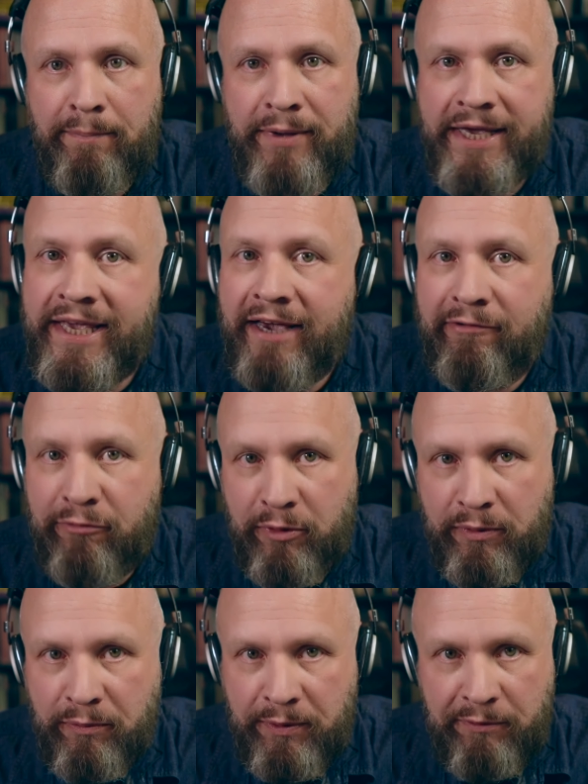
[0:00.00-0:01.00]
be
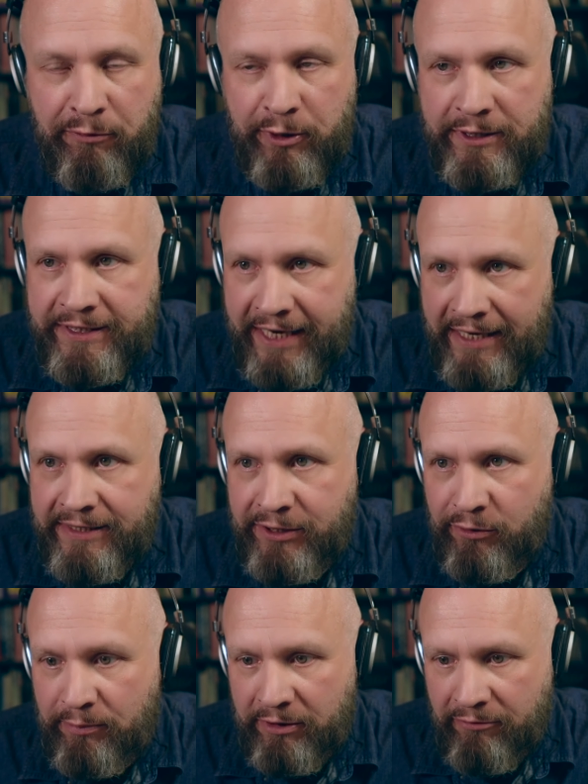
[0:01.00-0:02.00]
careful with what
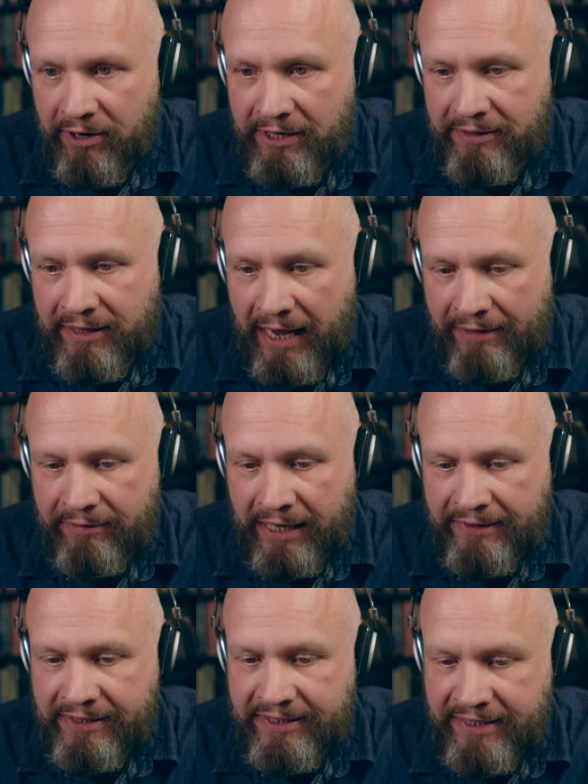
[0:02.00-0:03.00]
data you provide and
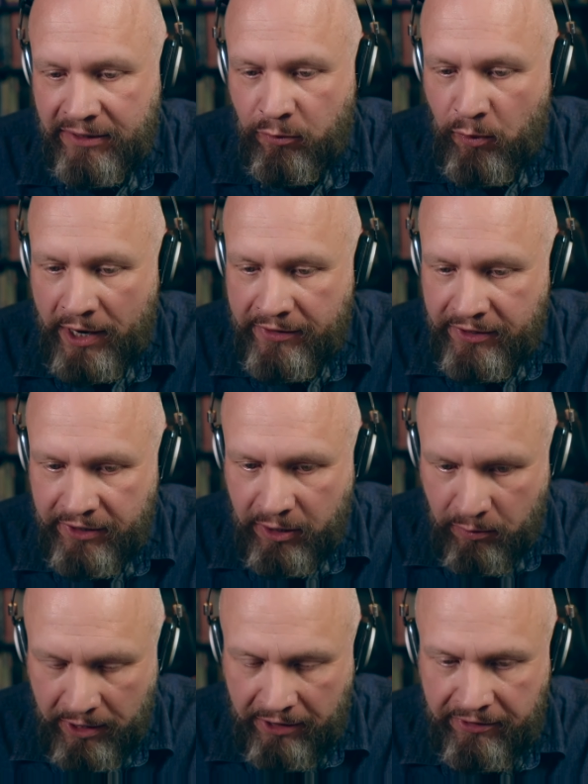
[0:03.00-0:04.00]
understand why they
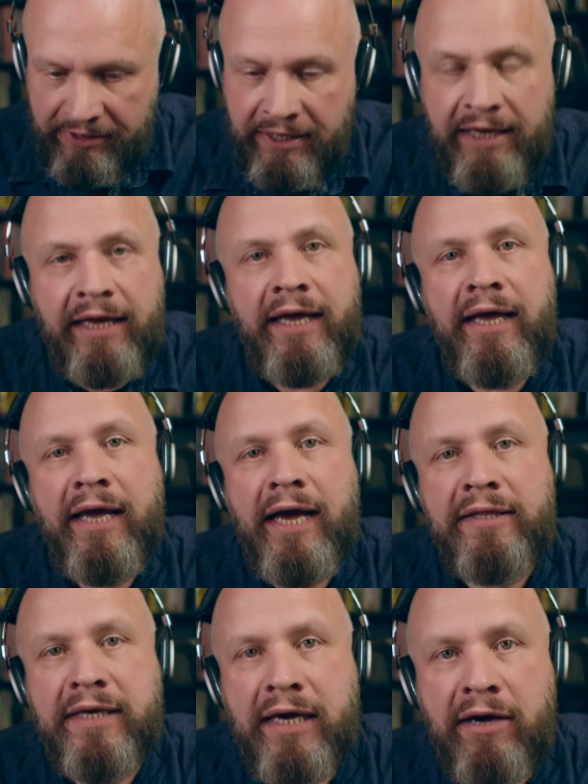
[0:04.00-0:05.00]
require it,
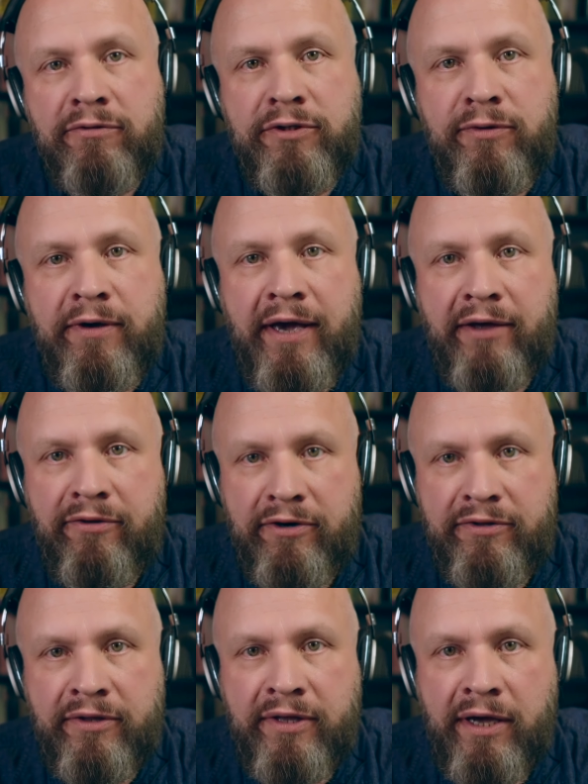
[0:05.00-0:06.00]
and how do you
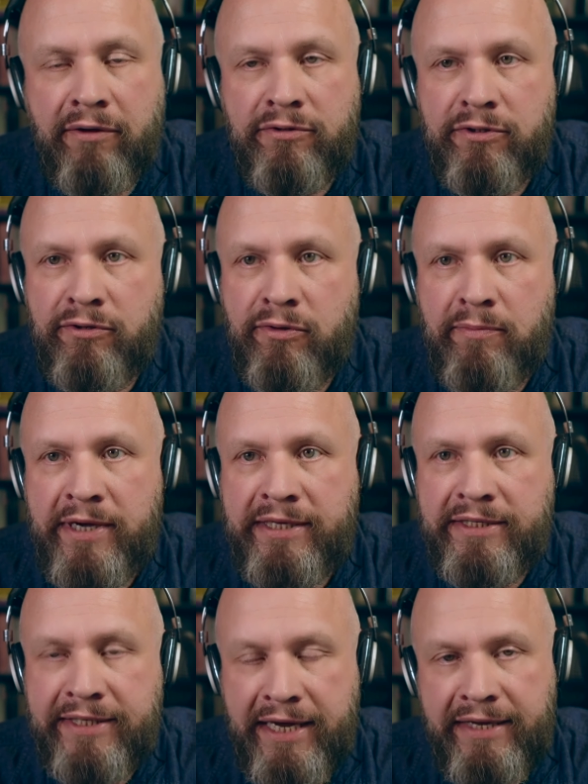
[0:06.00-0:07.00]
gather it, and how do you
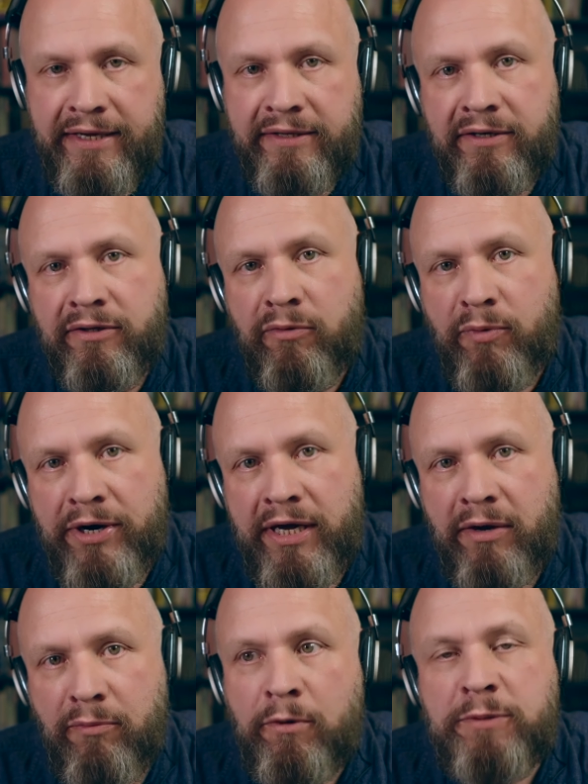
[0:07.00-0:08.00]
maintain it in a
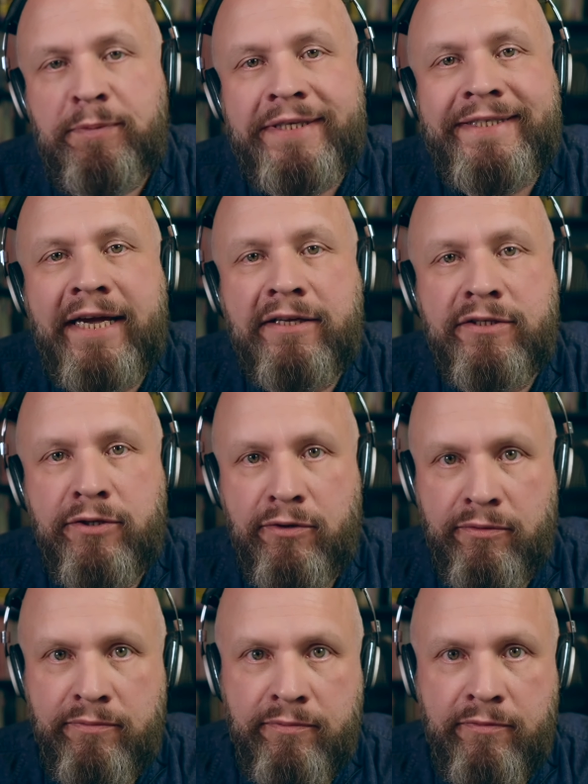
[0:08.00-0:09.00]
way which protects
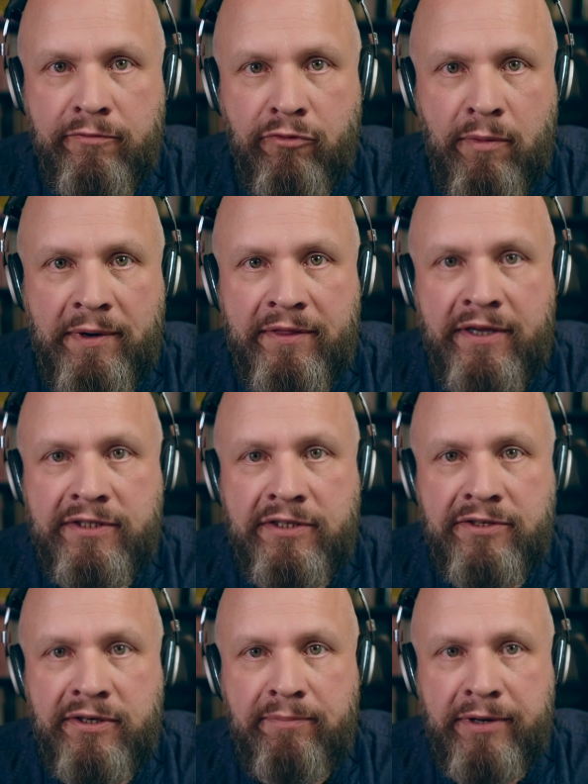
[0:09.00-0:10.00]
you from
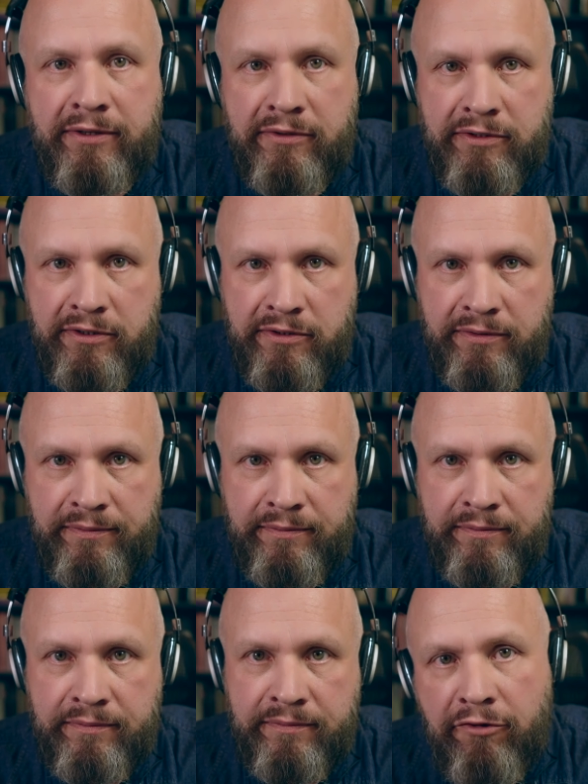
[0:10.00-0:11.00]
unnecessary penalties.
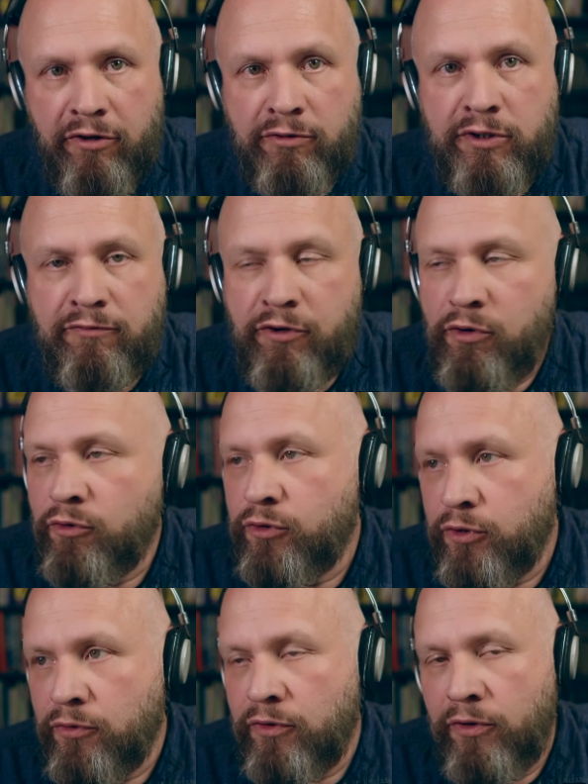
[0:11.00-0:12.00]
For those of you who
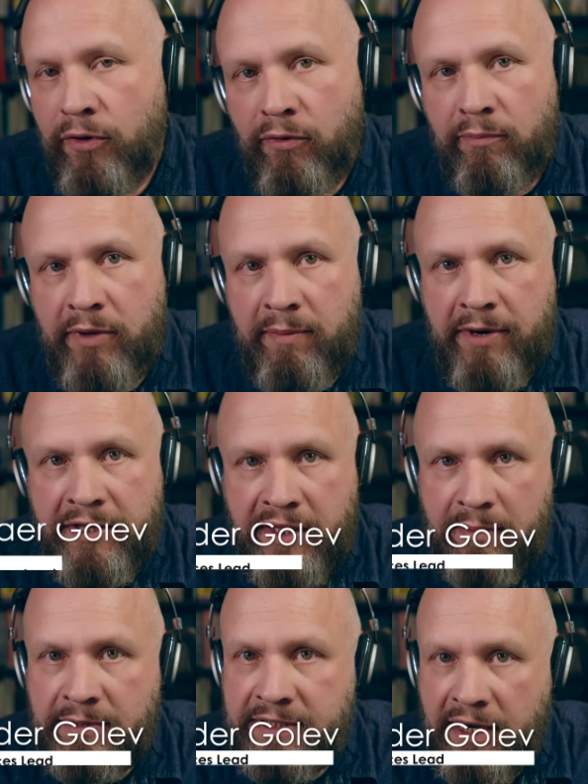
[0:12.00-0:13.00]
don't know me, my
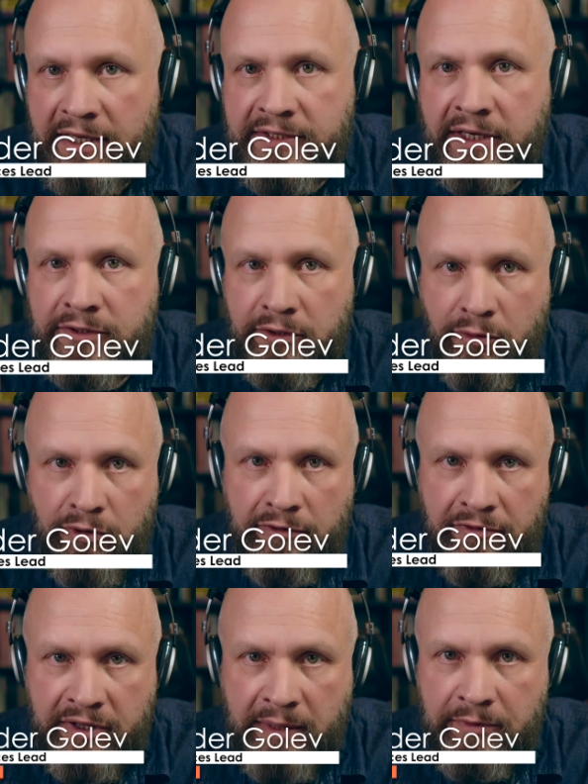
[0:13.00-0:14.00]
name is Alexander
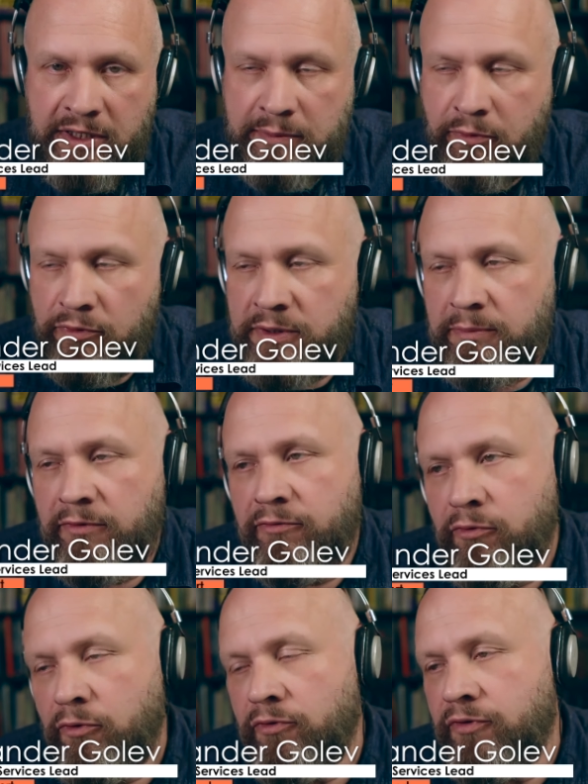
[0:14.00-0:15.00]
Golev, and I'm responsible
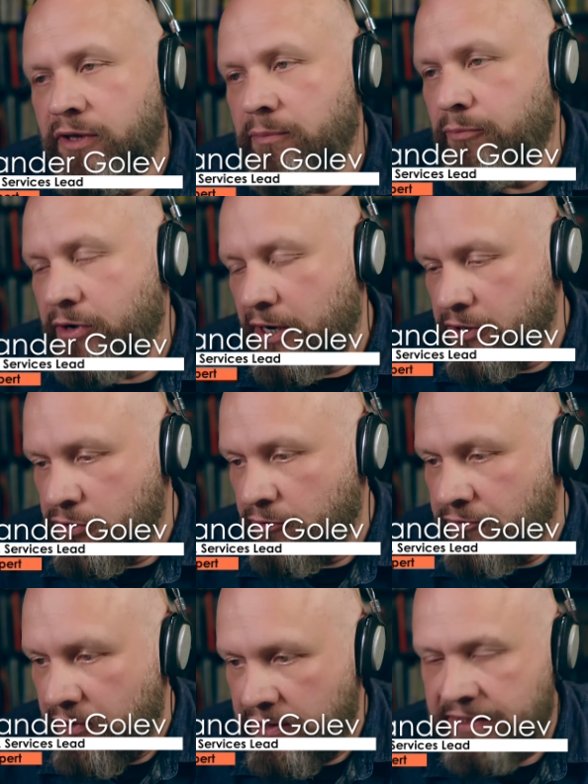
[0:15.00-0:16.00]
for the branch
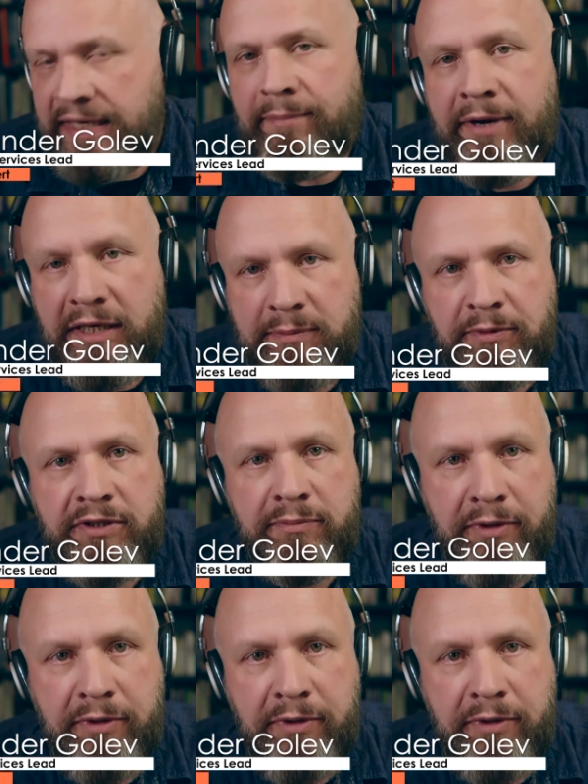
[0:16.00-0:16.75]
of SAMexpert's